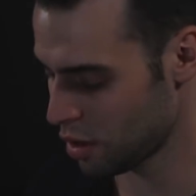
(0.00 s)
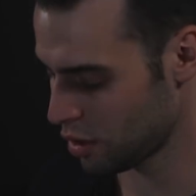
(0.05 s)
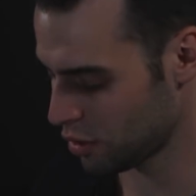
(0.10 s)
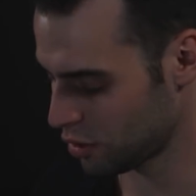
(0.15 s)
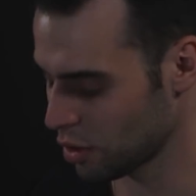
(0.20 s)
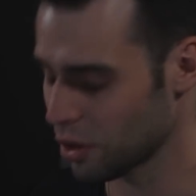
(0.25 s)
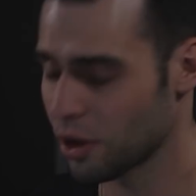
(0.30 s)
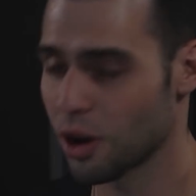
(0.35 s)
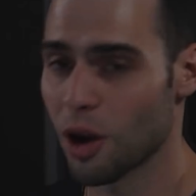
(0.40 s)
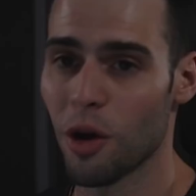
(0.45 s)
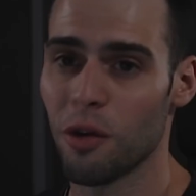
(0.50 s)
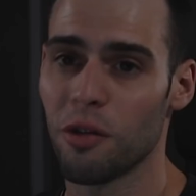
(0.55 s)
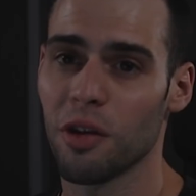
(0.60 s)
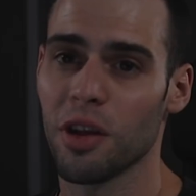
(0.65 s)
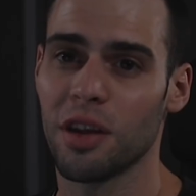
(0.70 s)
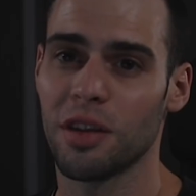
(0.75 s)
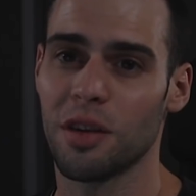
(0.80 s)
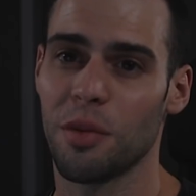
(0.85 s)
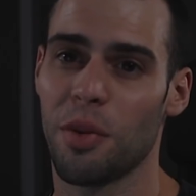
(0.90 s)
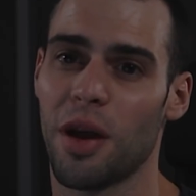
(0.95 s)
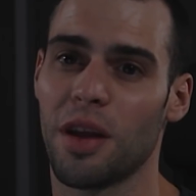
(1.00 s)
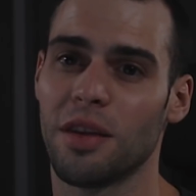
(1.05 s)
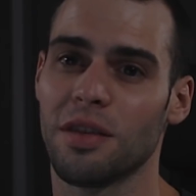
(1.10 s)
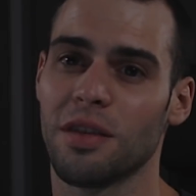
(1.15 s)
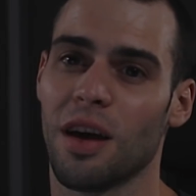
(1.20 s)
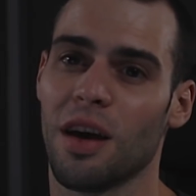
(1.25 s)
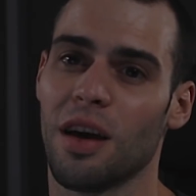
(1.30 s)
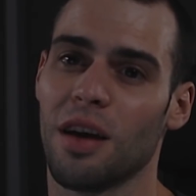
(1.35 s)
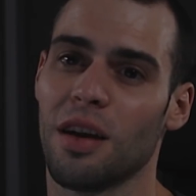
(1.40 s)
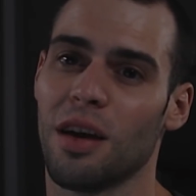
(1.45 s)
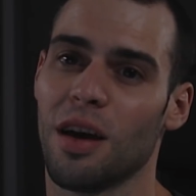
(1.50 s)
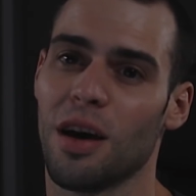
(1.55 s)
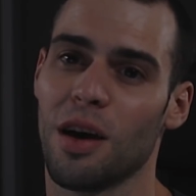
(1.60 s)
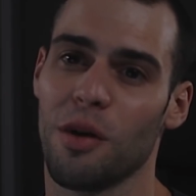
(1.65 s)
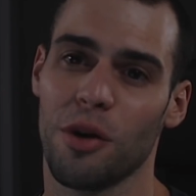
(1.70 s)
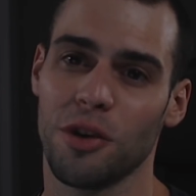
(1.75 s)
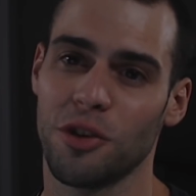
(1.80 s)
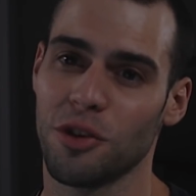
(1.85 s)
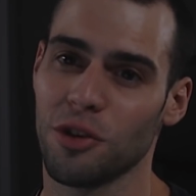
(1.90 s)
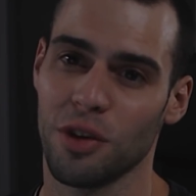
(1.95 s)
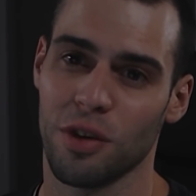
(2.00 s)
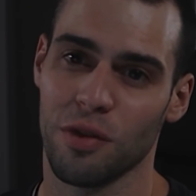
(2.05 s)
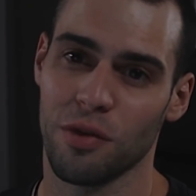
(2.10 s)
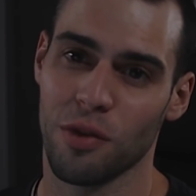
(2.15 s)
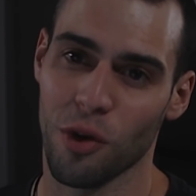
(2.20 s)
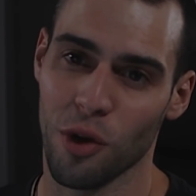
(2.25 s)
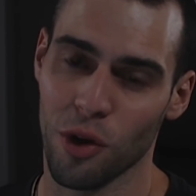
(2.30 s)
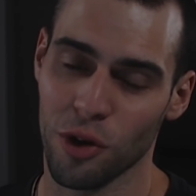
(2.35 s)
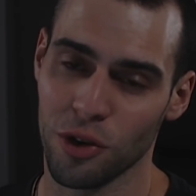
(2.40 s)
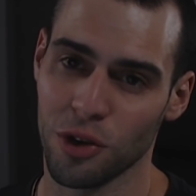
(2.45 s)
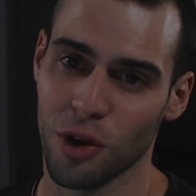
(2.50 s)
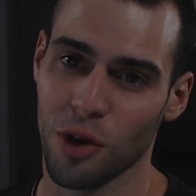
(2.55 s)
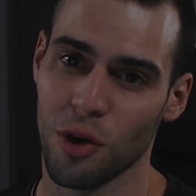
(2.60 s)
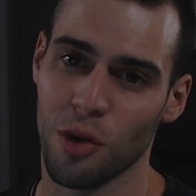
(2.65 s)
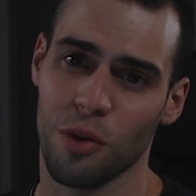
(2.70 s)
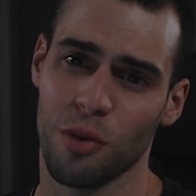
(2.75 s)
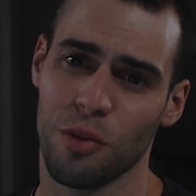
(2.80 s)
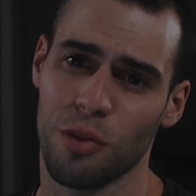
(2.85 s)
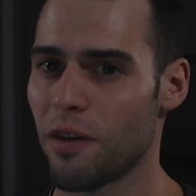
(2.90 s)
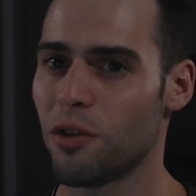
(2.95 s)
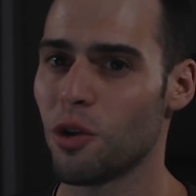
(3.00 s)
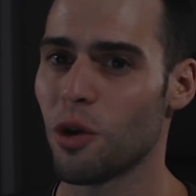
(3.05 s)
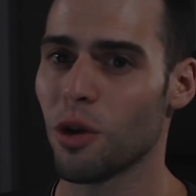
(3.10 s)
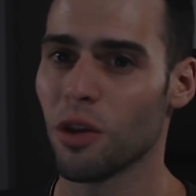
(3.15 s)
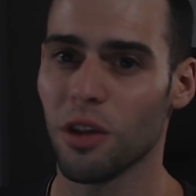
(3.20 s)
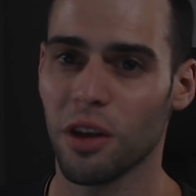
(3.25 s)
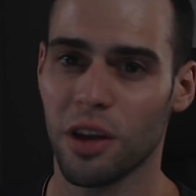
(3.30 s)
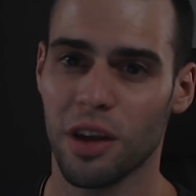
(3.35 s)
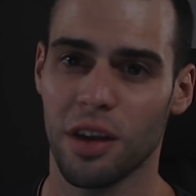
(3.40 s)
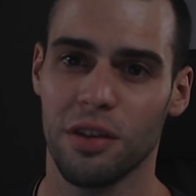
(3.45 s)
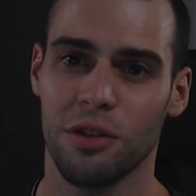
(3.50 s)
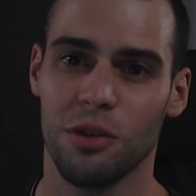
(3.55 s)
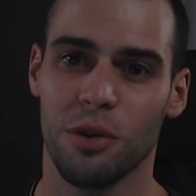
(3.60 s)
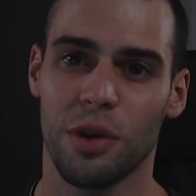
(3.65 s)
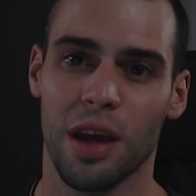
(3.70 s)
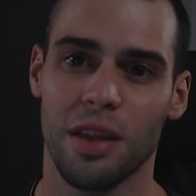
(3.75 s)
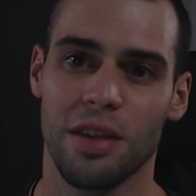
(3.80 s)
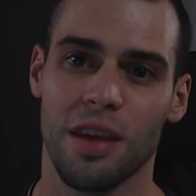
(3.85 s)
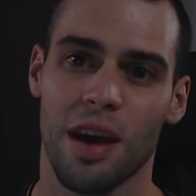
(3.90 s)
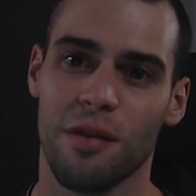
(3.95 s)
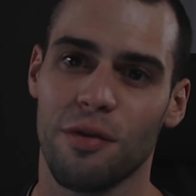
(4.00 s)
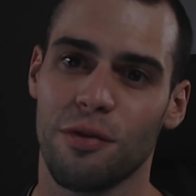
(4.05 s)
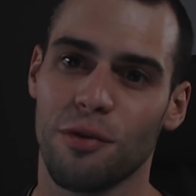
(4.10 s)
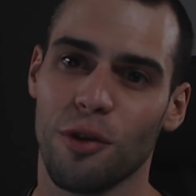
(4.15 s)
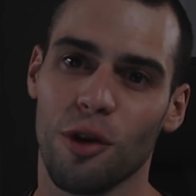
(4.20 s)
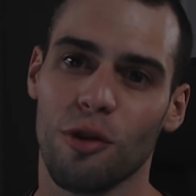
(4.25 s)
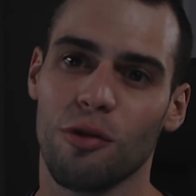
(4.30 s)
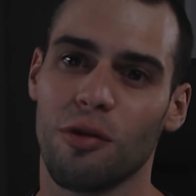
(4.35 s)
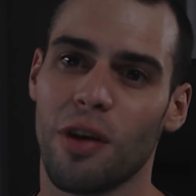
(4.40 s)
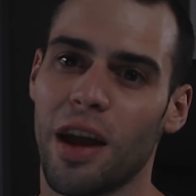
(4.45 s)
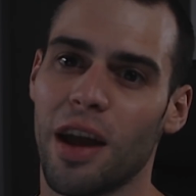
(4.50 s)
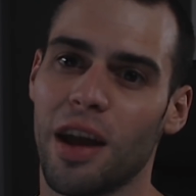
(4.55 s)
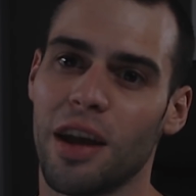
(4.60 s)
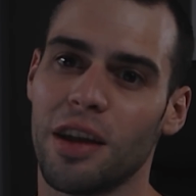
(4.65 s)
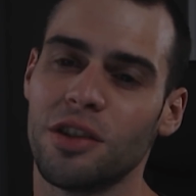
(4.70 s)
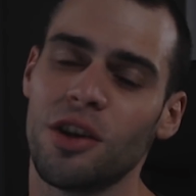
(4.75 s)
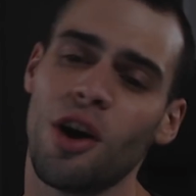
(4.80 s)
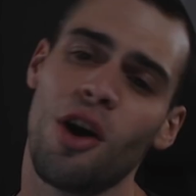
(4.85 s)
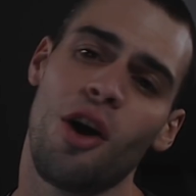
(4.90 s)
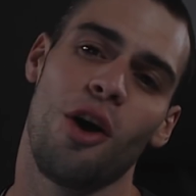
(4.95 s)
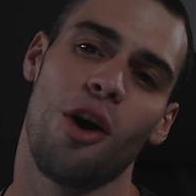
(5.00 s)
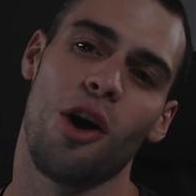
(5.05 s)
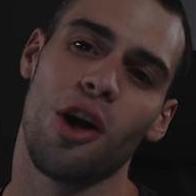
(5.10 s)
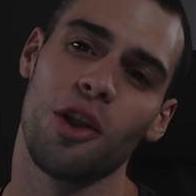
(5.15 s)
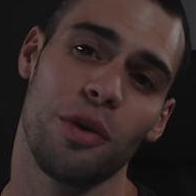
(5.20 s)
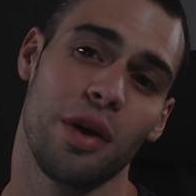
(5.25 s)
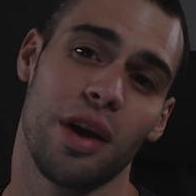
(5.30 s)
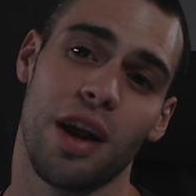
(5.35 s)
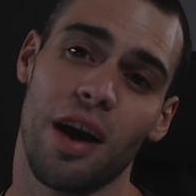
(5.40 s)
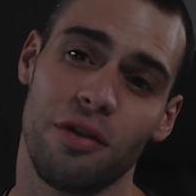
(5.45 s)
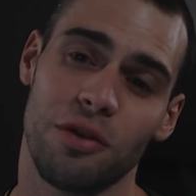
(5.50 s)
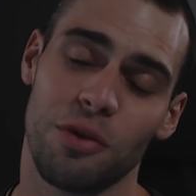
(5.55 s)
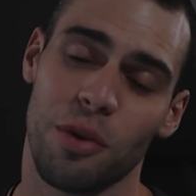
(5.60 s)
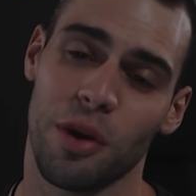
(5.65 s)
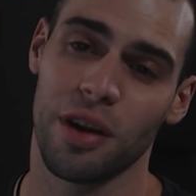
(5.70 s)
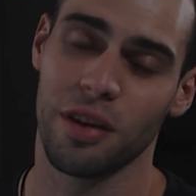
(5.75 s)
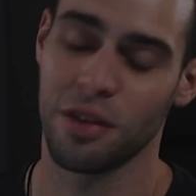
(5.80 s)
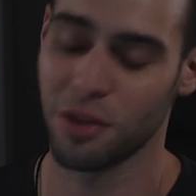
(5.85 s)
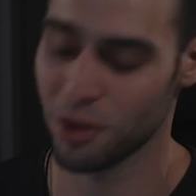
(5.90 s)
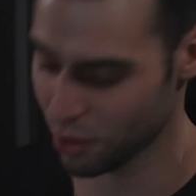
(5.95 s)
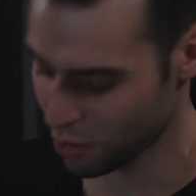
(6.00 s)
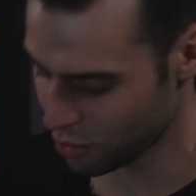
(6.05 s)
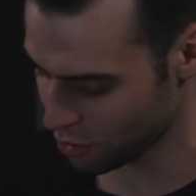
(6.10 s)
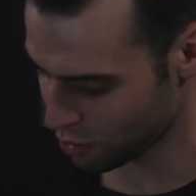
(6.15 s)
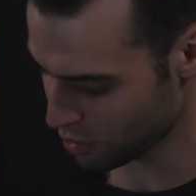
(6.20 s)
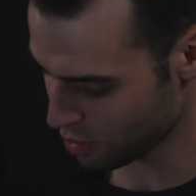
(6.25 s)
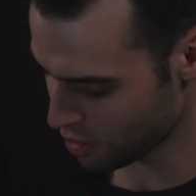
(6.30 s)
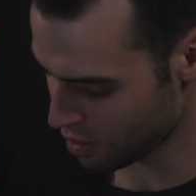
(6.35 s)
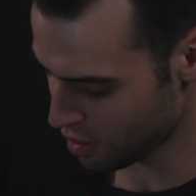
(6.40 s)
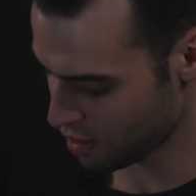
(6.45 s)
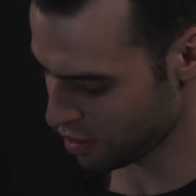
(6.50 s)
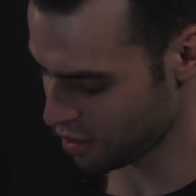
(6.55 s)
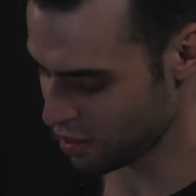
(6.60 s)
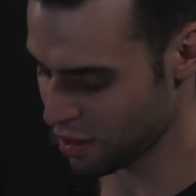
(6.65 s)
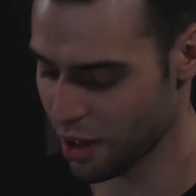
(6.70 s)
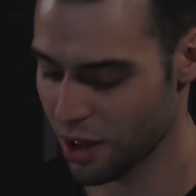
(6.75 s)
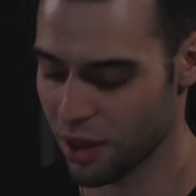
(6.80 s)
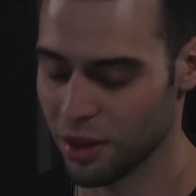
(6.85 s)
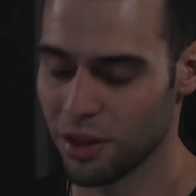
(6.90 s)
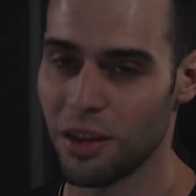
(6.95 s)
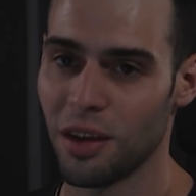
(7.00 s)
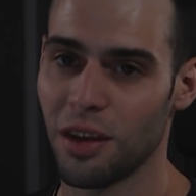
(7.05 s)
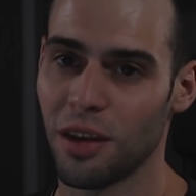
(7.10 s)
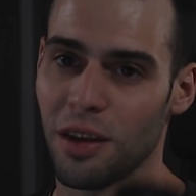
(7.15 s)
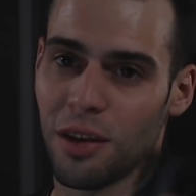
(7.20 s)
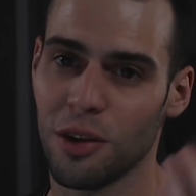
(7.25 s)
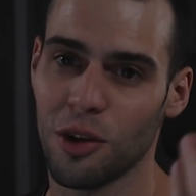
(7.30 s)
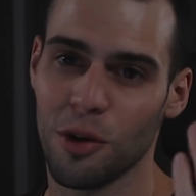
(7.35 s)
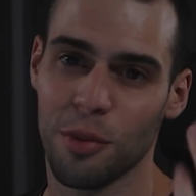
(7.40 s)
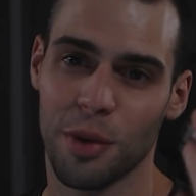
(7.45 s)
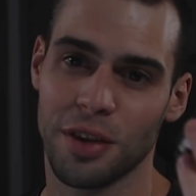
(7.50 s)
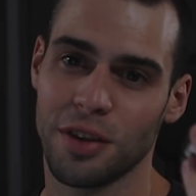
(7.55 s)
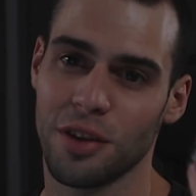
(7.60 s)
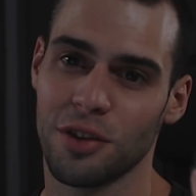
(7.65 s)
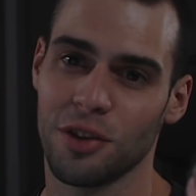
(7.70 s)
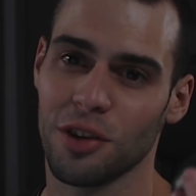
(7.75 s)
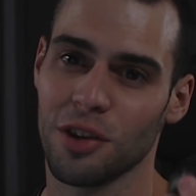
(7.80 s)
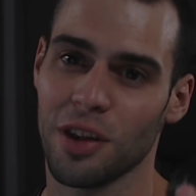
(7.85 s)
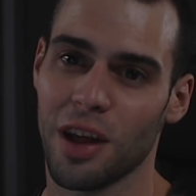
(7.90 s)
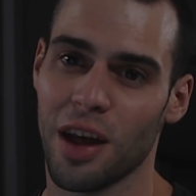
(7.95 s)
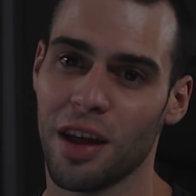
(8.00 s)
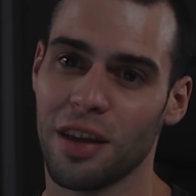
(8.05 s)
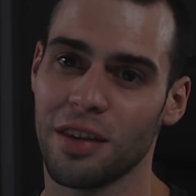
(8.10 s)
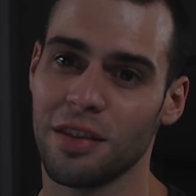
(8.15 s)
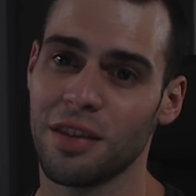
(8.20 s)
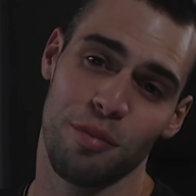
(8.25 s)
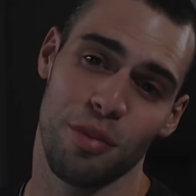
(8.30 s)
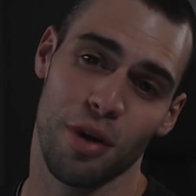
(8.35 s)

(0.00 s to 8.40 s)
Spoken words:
So, you know, it really depends on what you're looking for. So if you're looking to get that full range all the way to f22, then the Lumix is your lens.